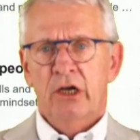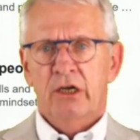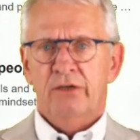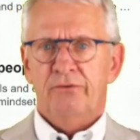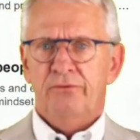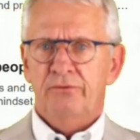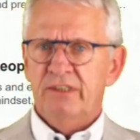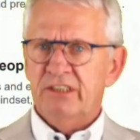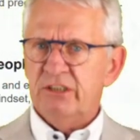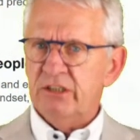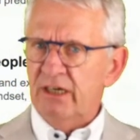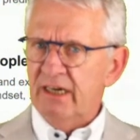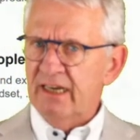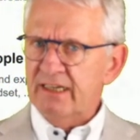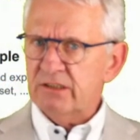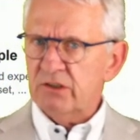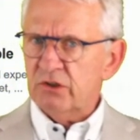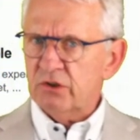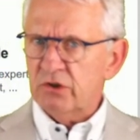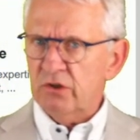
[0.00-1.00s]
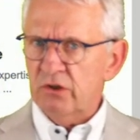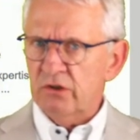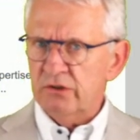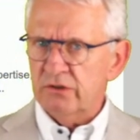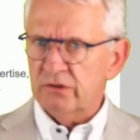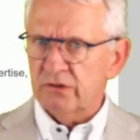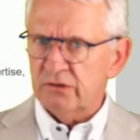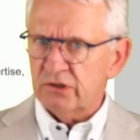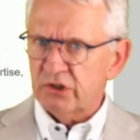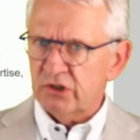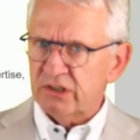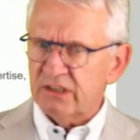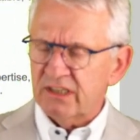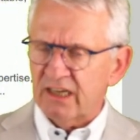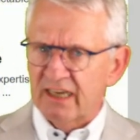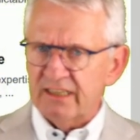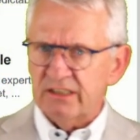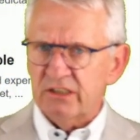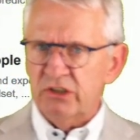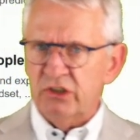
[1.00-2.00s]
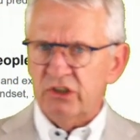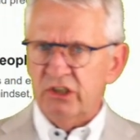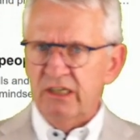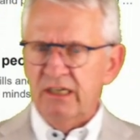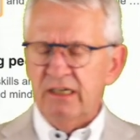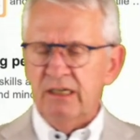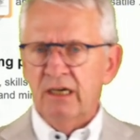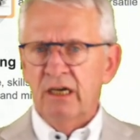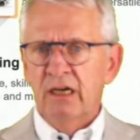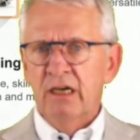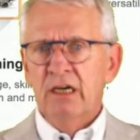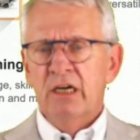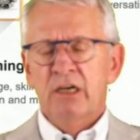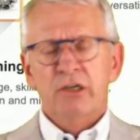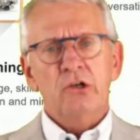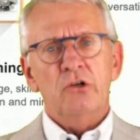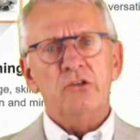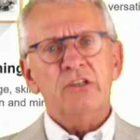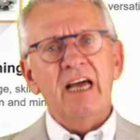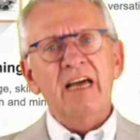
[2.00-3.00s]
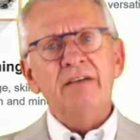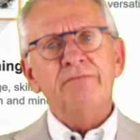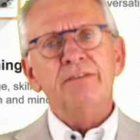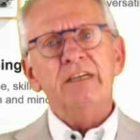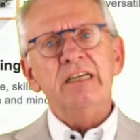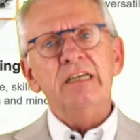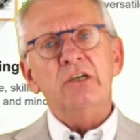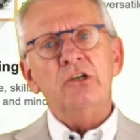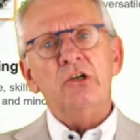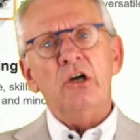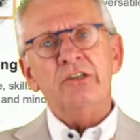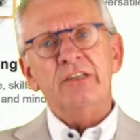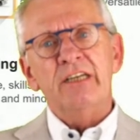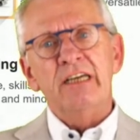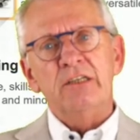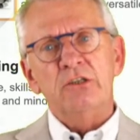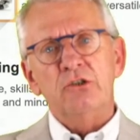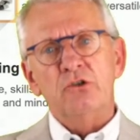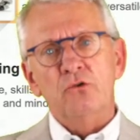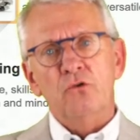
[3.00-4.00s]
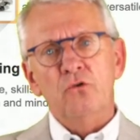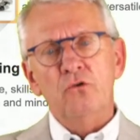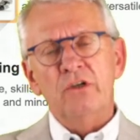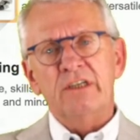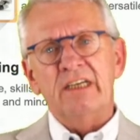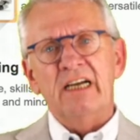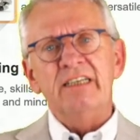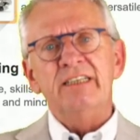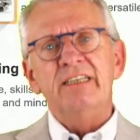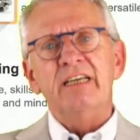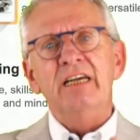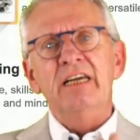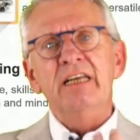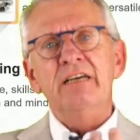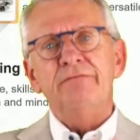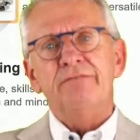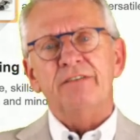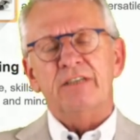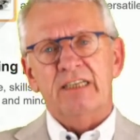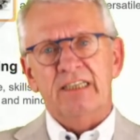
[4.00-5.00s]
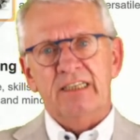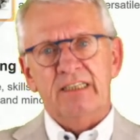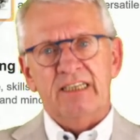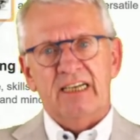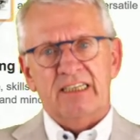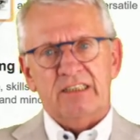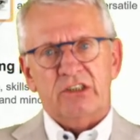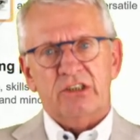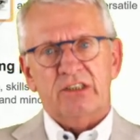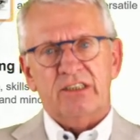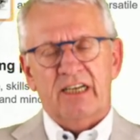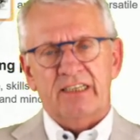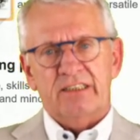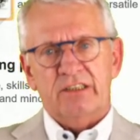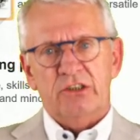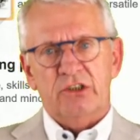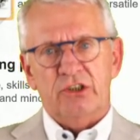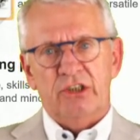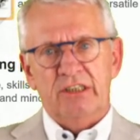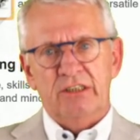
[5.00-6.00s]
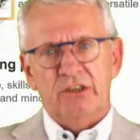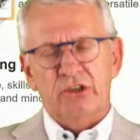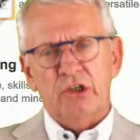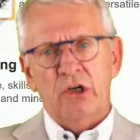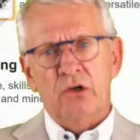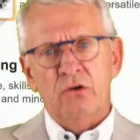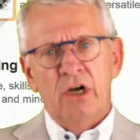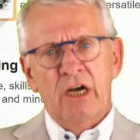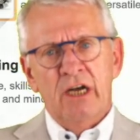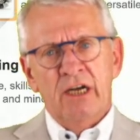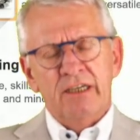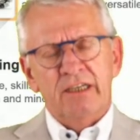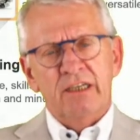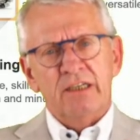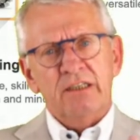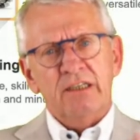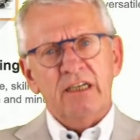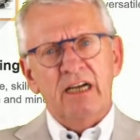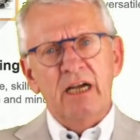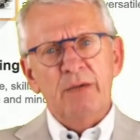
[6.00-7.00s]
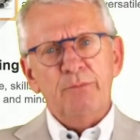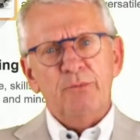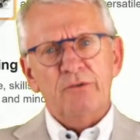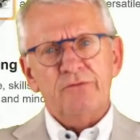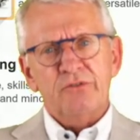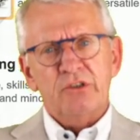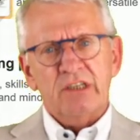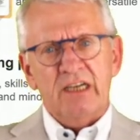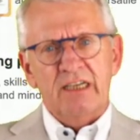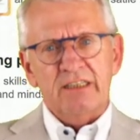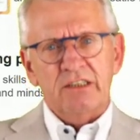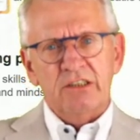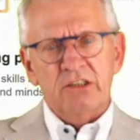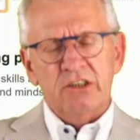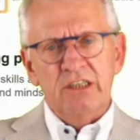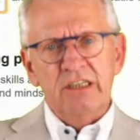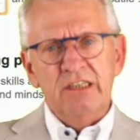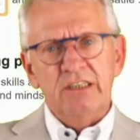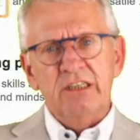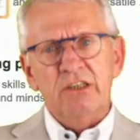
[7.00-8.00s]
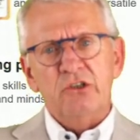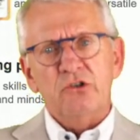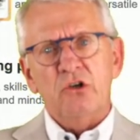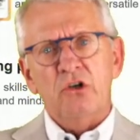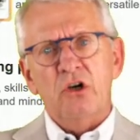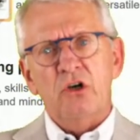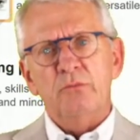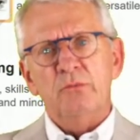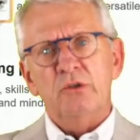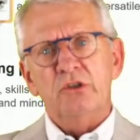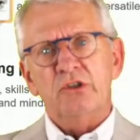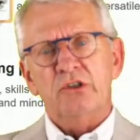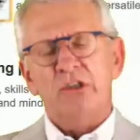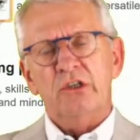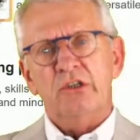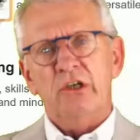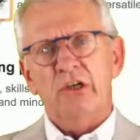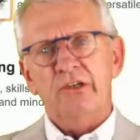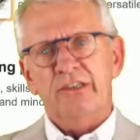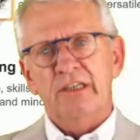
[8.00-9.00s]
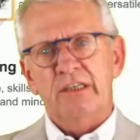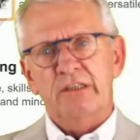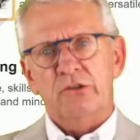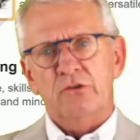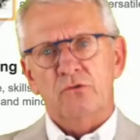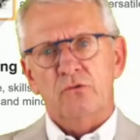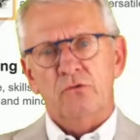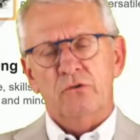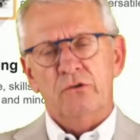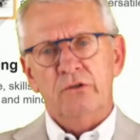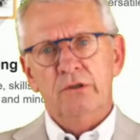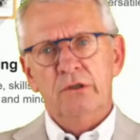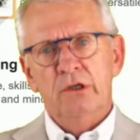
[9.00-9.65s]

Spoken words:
If we select a certain strategy, not every cutting tool can deliver in that strategy. So the type of strategy determines the cutting tool